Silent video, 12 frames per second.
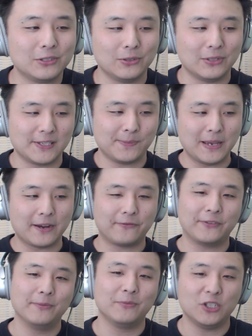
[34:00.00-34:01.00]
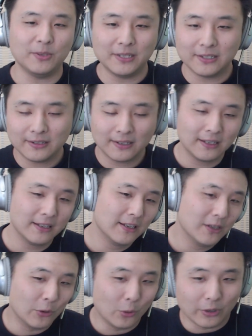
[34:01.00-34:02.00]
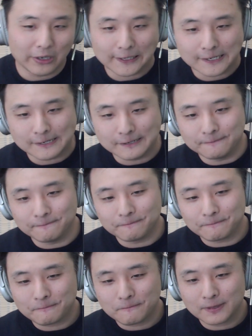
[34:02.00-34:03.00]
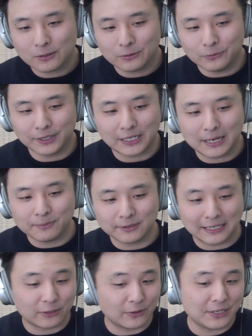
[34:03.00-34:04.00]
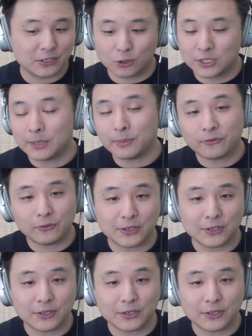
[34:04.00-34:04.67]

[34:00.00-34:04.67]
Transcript: to expect from Jimin when it came to Like Crazy or Set Me Free.